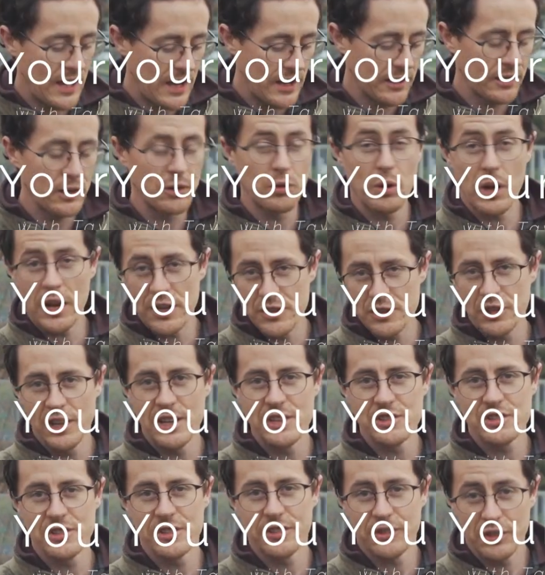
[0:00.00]
and
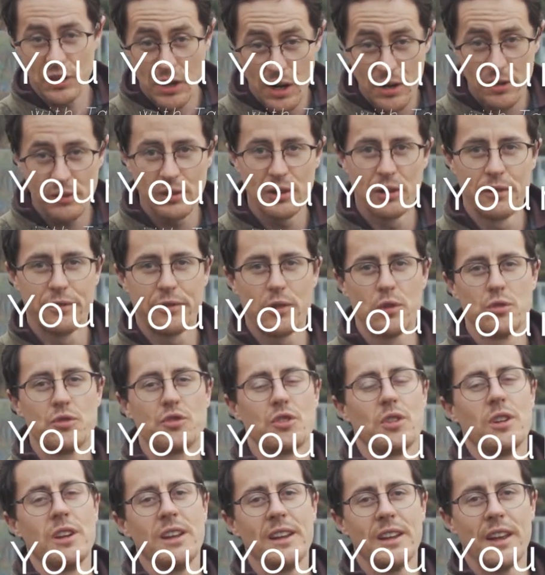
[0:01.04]
congratulations, you got your little fruit
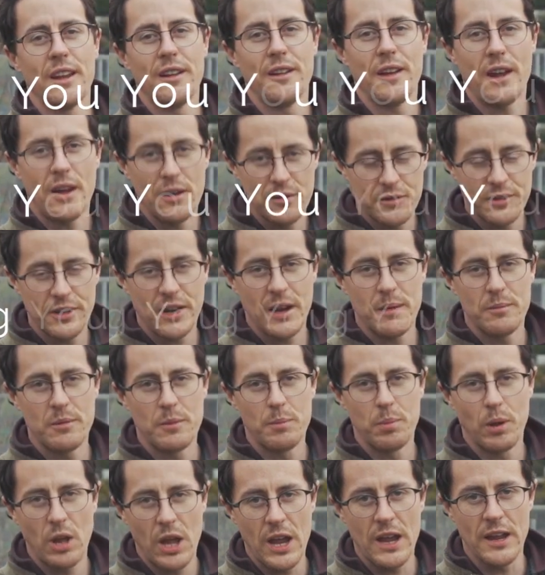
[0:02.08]
tree, and now it's time to
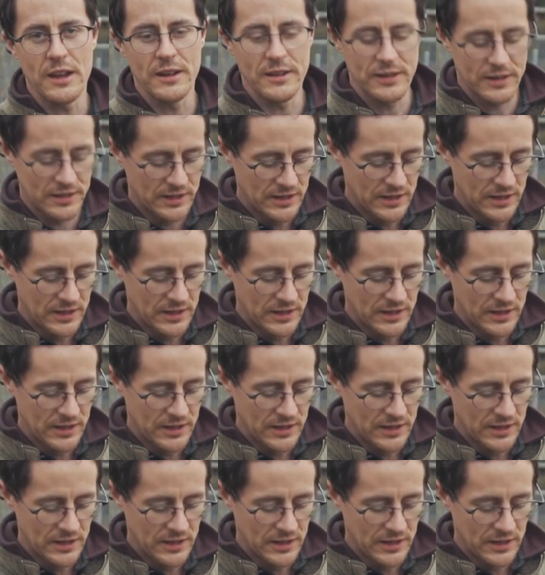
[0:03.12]
plant.